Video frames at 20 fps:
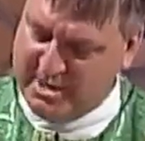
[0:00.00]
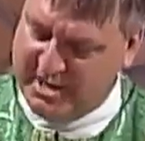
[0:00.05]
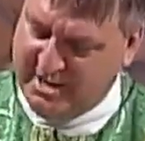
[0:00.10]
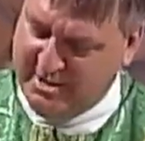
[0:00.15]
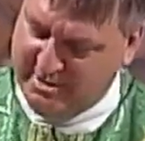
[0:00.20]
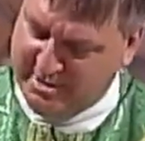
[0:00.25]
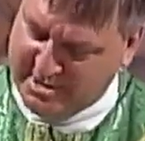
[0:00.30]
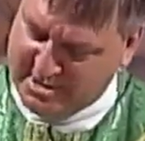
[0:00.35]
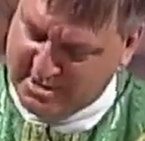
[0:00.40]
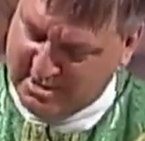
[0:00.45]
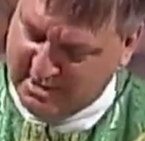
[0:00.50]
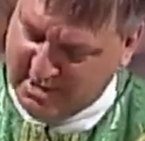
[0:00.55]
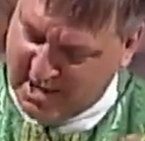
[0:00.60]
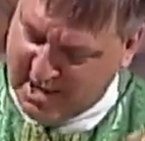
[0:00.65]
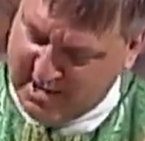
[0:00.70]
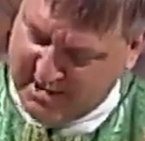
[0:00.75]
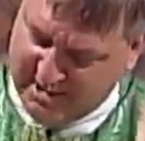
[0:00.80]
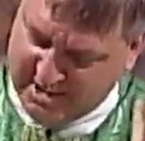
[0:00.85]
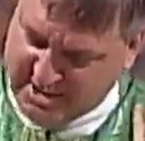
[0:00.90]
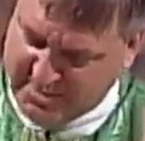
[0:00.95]
I hear this a
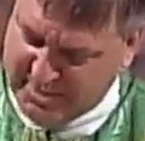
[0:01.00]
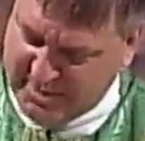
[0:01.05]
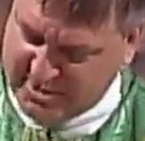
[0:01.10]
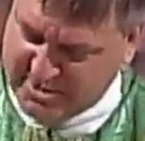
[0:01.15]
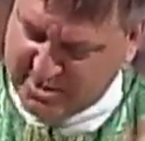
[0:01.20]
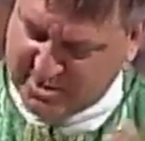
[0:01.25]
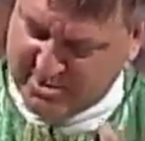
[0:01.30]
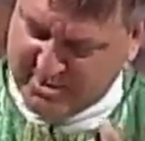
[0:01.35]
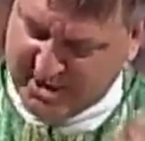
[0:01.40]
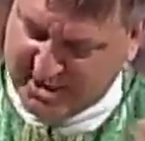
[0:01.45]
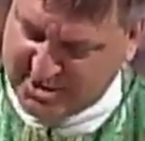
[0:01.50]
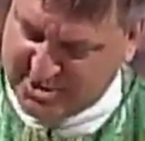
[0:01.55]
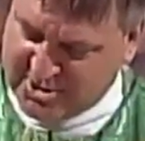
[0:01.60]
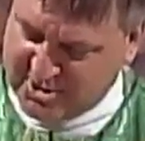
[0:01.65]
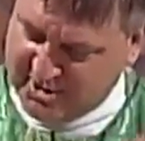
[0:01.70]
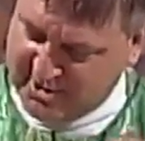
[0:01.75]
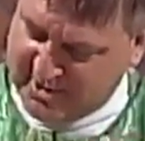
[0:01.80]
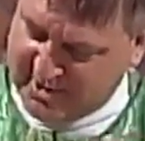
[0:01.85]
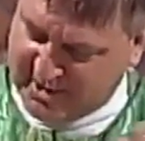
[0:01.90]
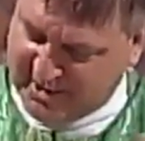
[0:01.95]
lot in spiritual
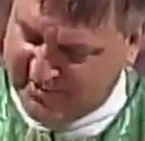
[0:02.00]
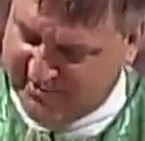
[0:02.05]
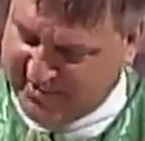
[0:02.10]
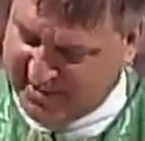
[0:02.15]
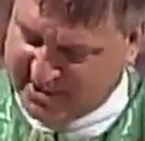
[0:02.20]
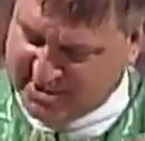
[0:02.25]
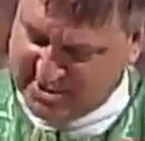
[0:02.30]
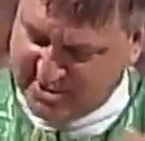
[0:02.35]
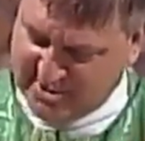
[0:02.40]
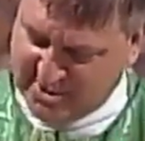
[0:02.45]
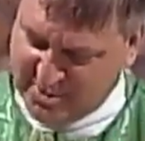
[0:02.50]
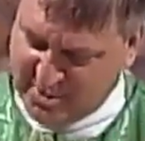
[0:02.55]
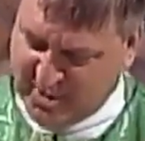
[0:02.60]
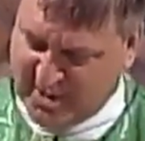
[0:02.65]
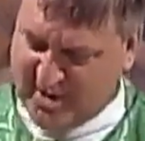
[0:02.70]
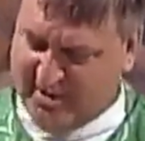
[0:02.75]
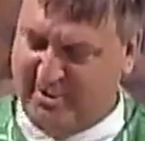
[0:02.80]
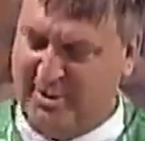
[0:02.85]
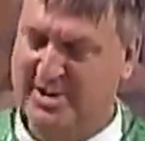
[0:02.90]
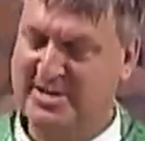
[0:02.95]
direction, the confessional,
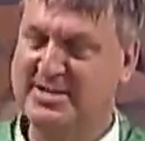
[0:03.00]
whatever.